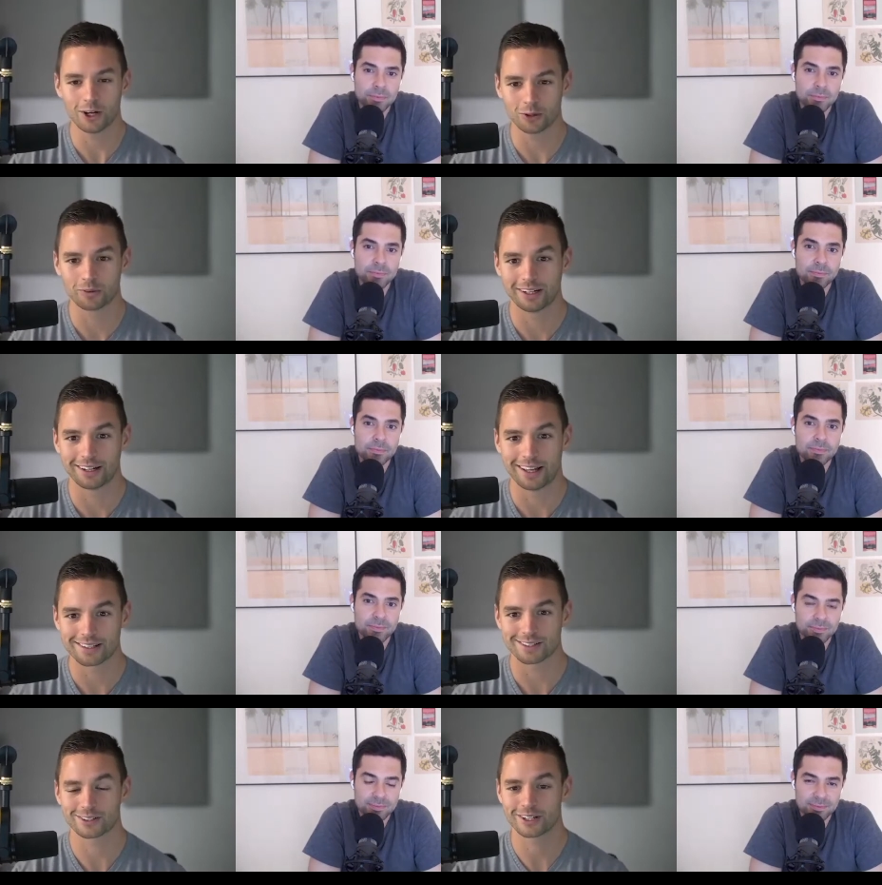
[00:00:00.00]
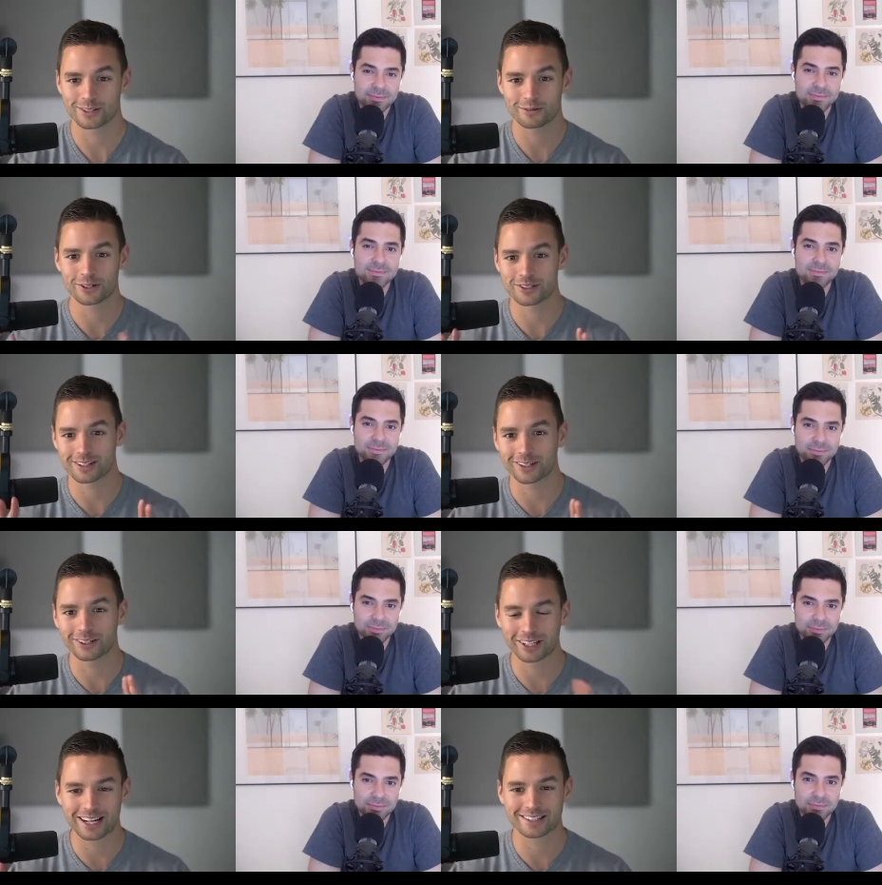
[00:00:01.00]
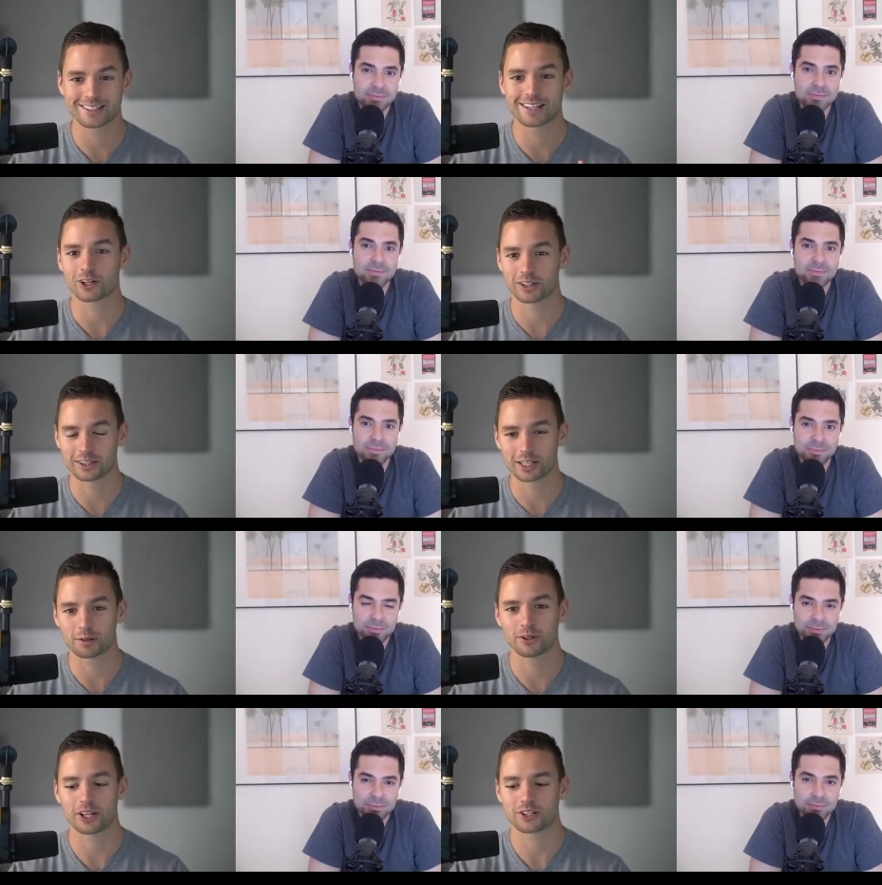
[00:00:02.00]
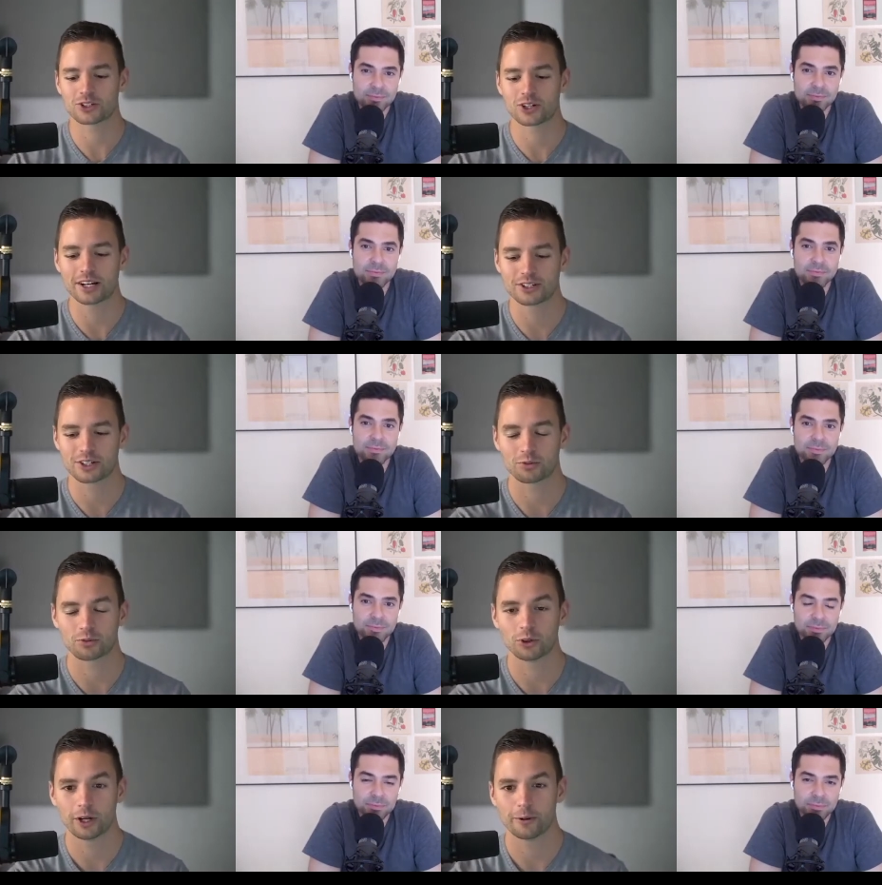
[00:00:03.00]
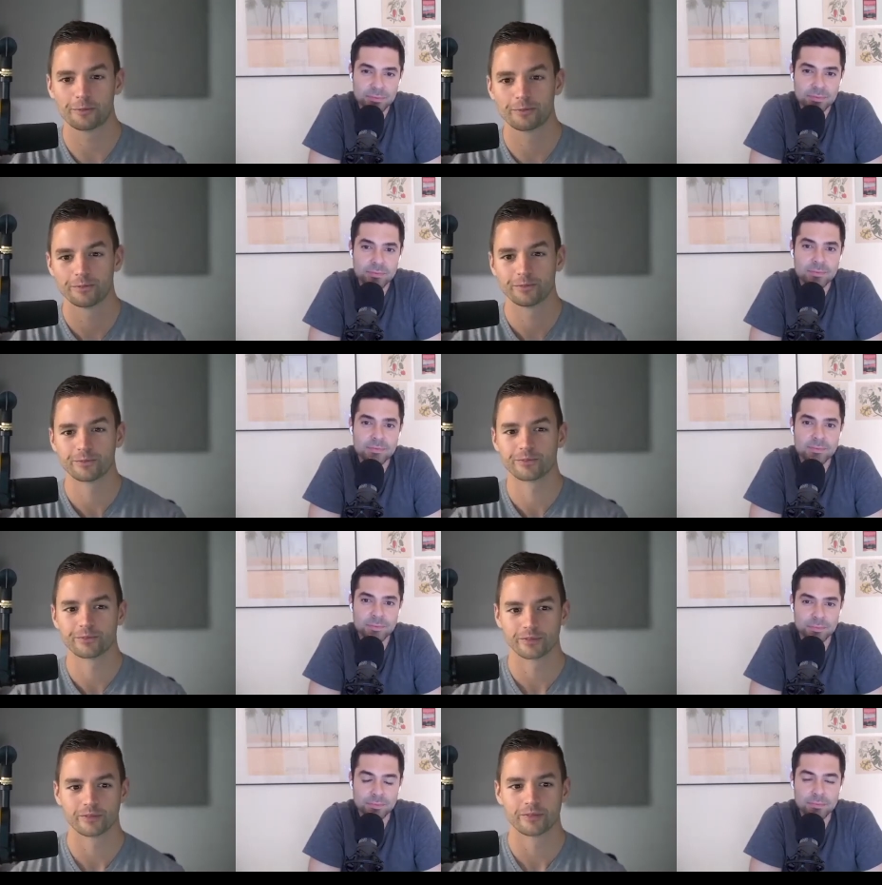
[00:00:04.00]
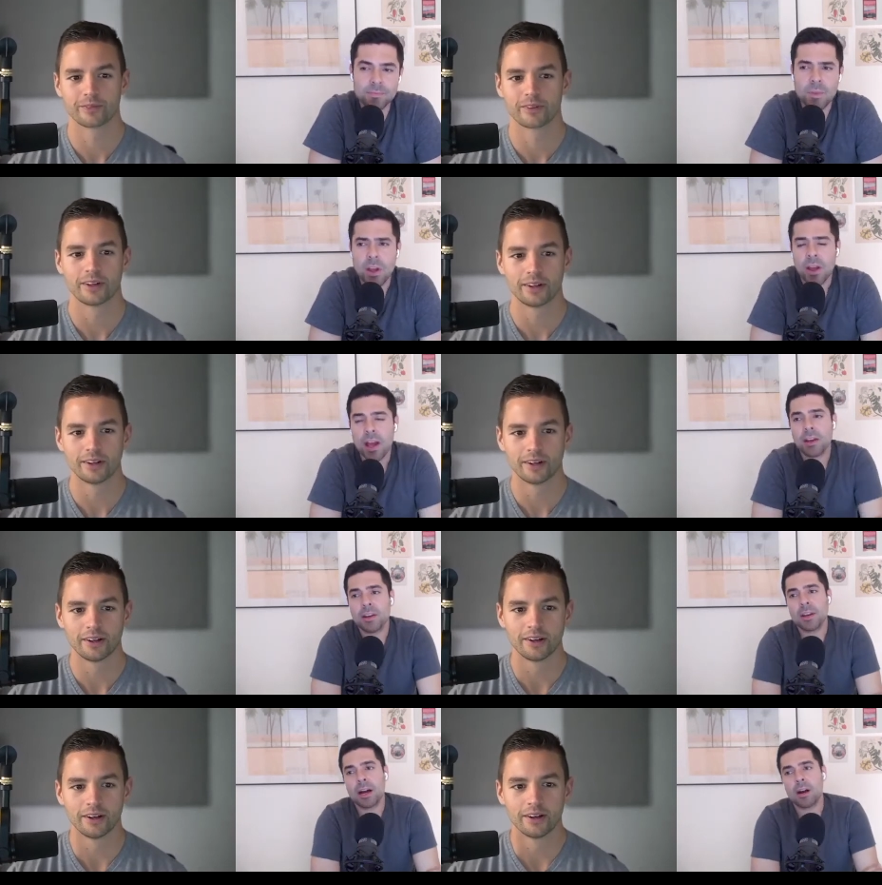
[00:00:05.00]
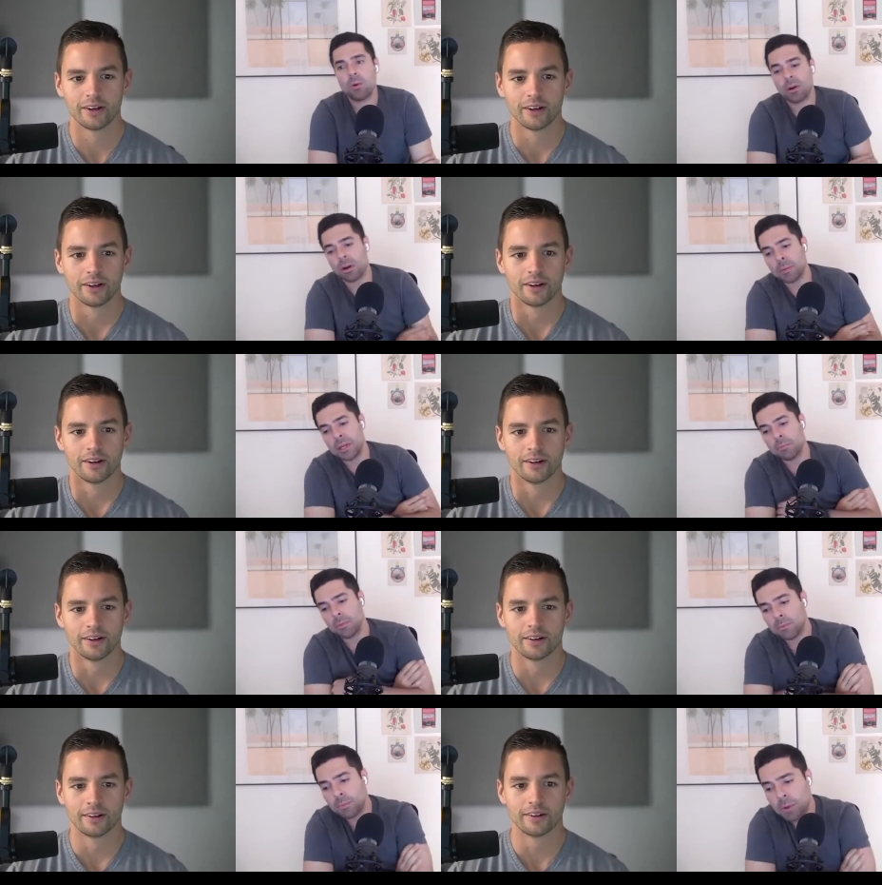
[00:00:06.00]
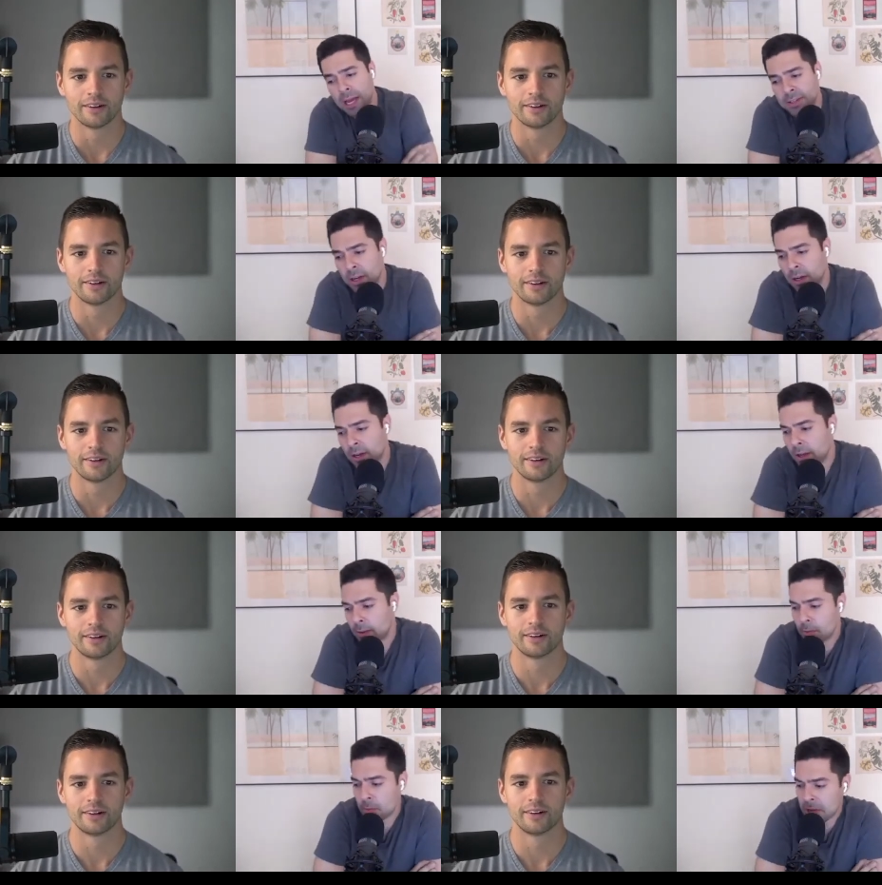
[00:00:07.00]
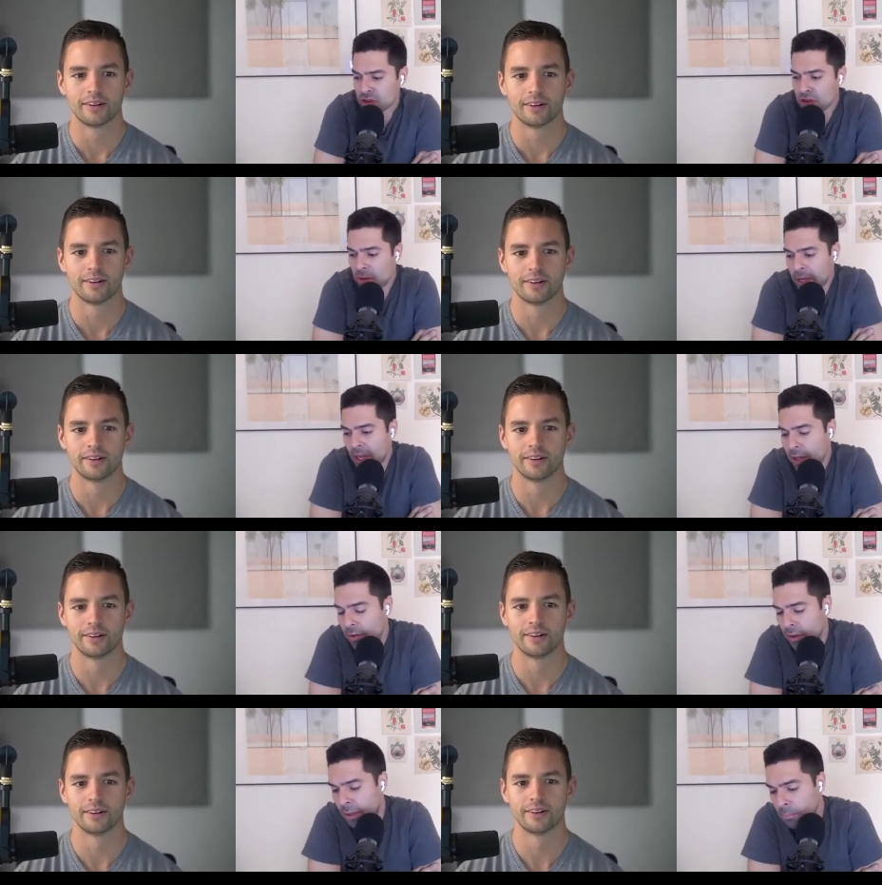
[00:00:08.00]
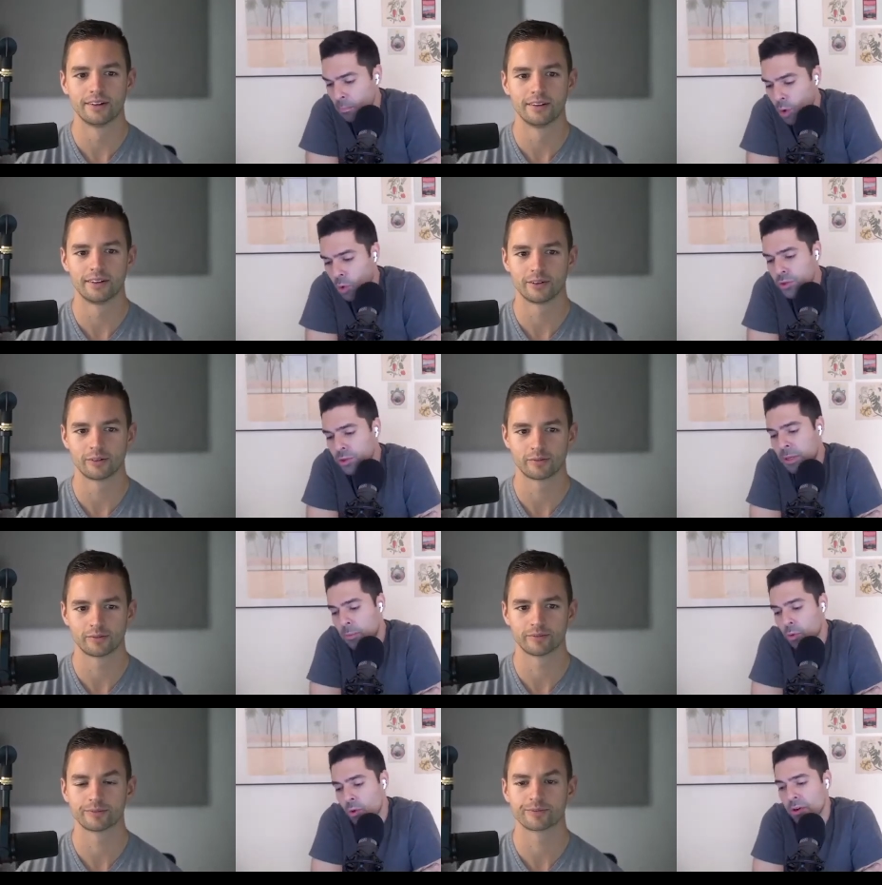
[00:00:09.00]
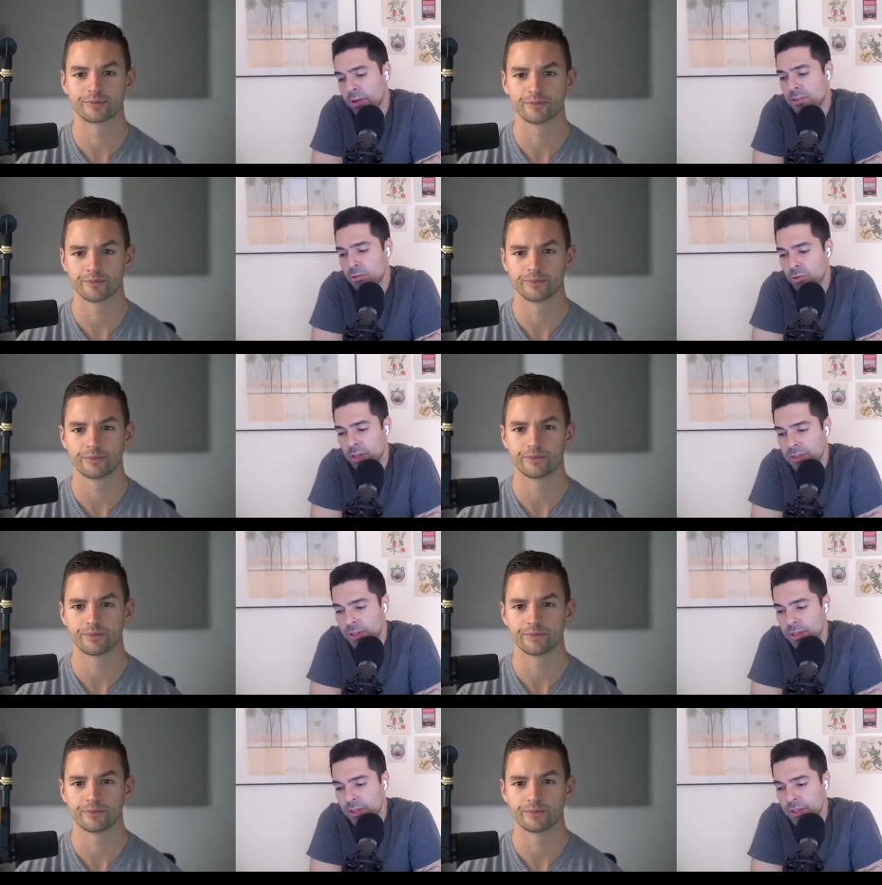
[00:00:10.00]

Speaker 1: long winded answer as far as the call to actions, how you can think about that strategy and rollout.
Speaker 2: Mm-hmm. And now, I mean, as I mentioned in the beginning, like most people who are listening to this